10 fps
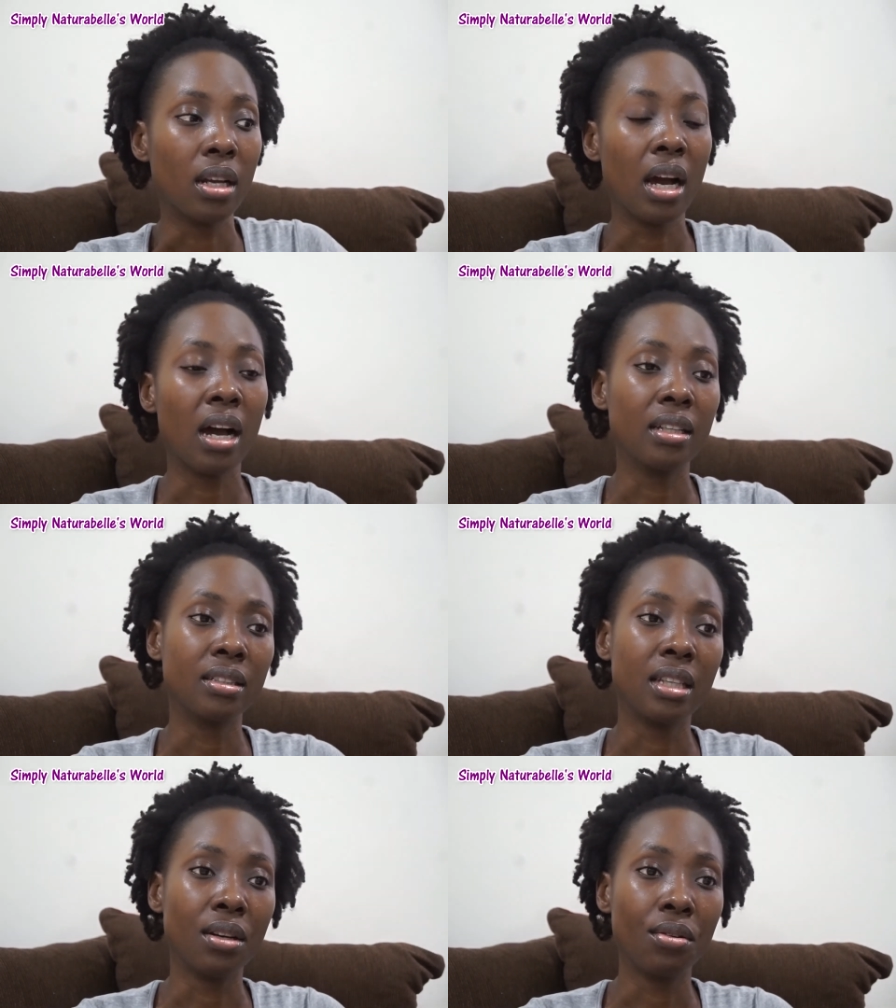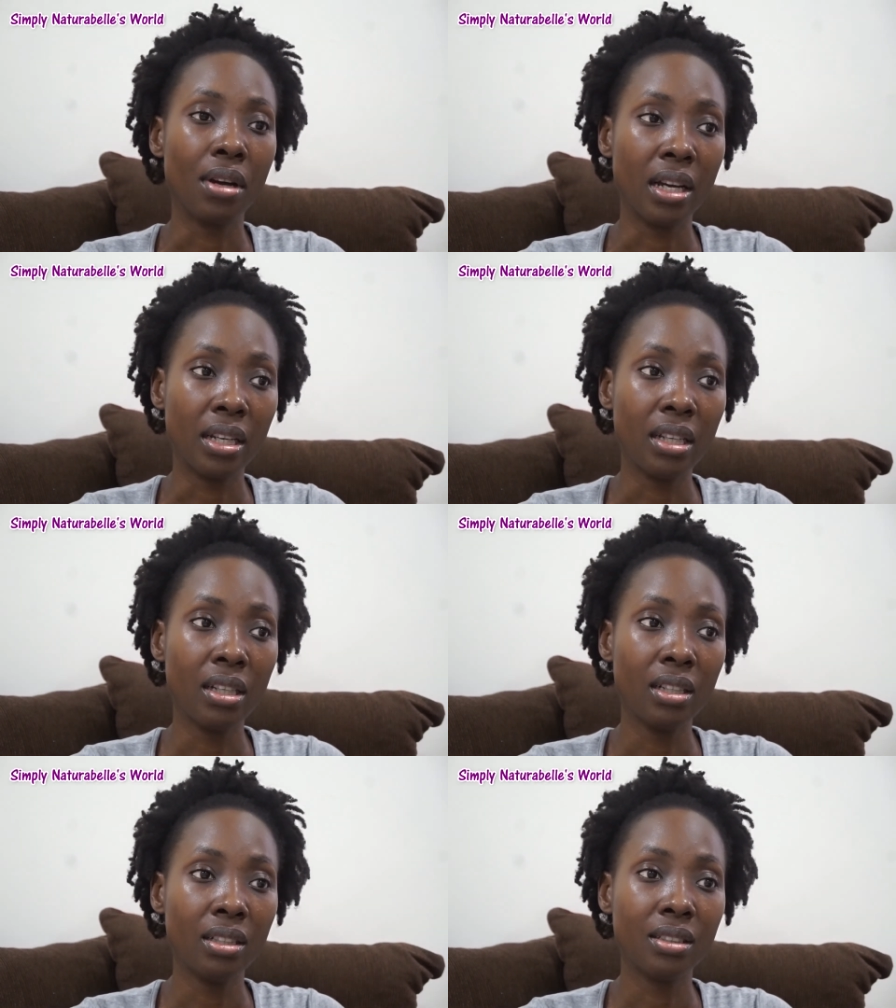And they really
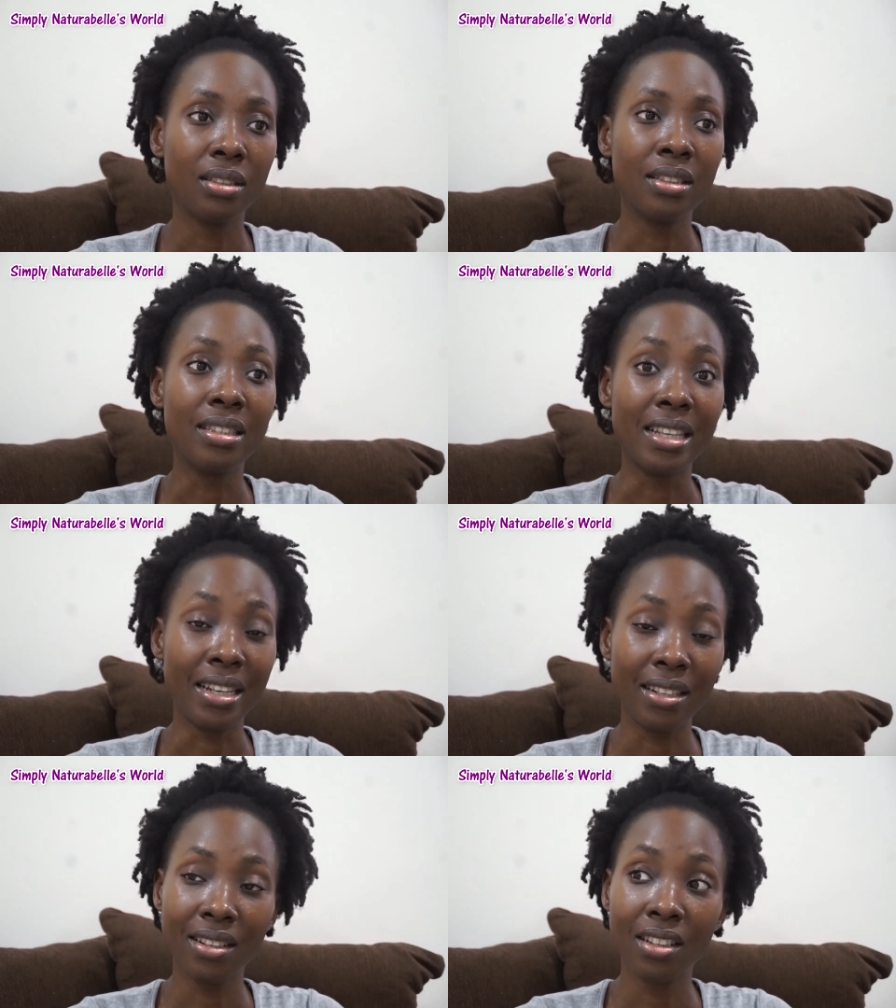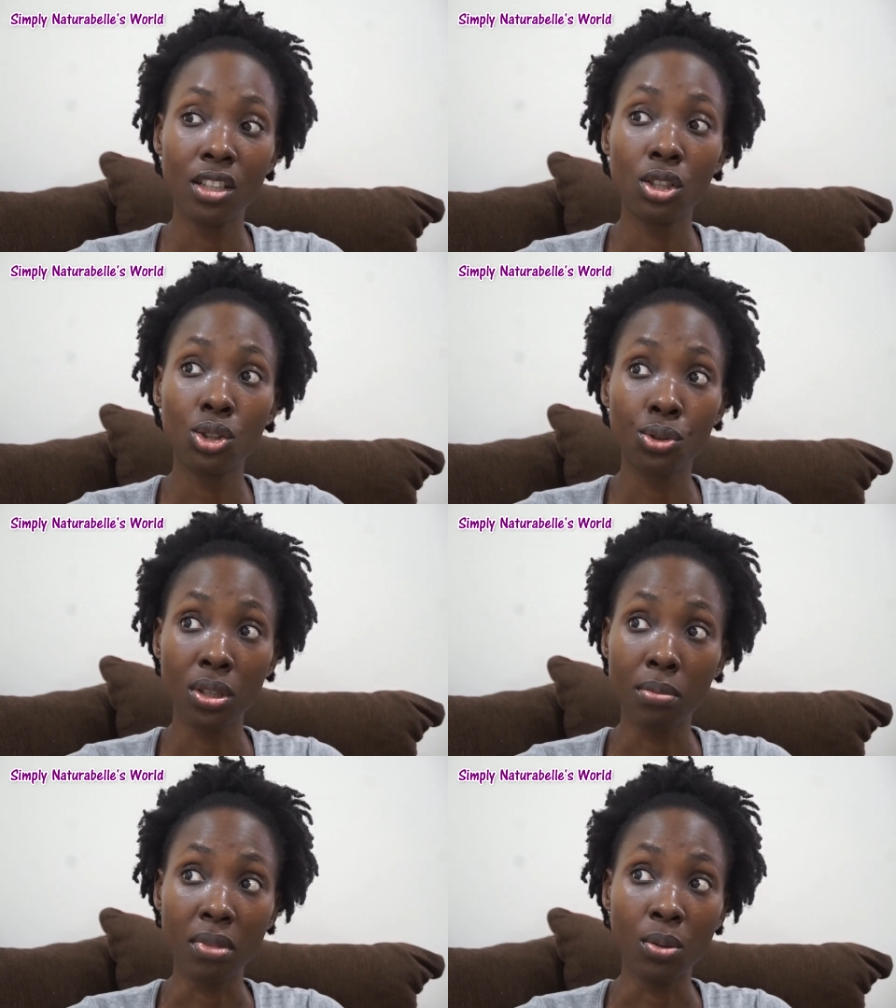did
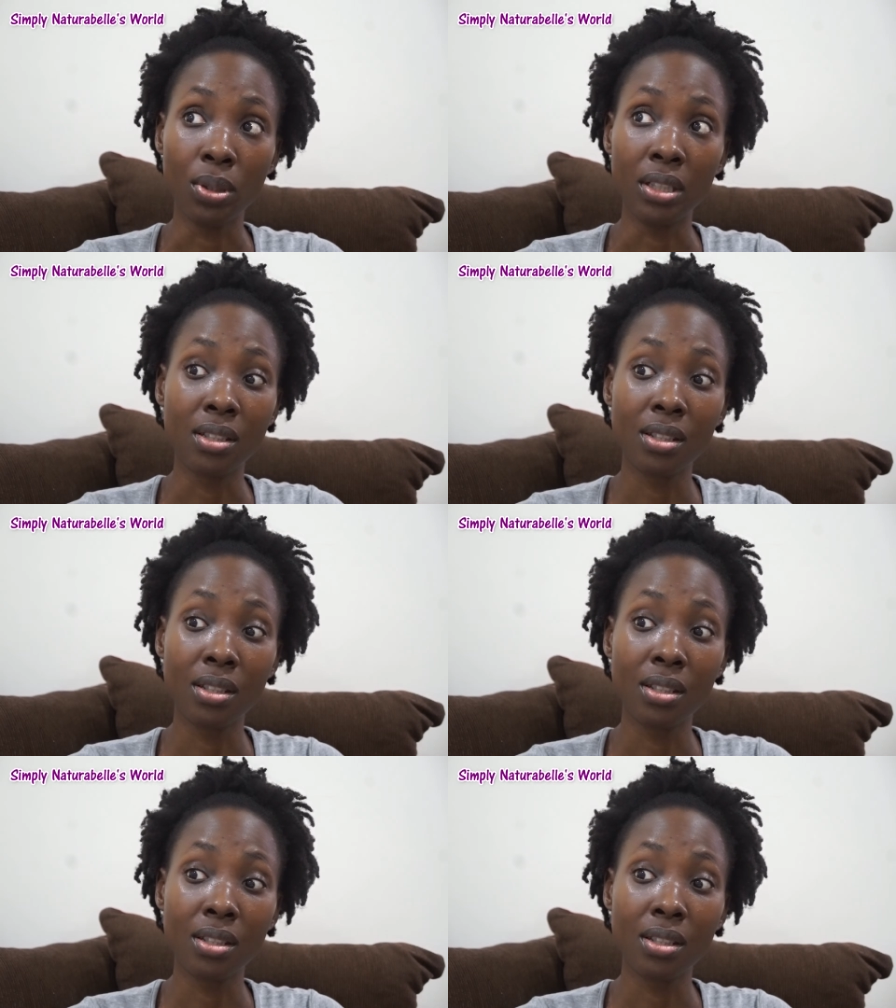treat me with